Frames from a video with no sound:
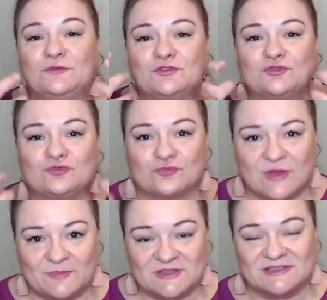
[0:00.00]

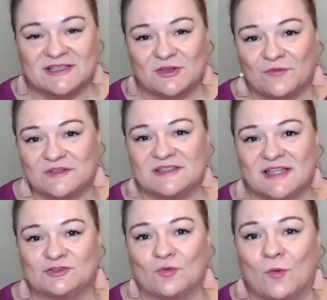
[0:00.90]
strip the skin of its
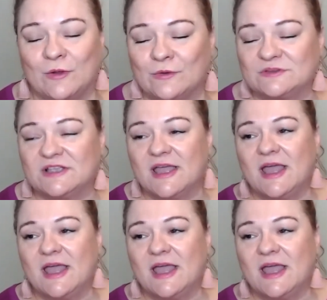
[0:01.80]
natural oils,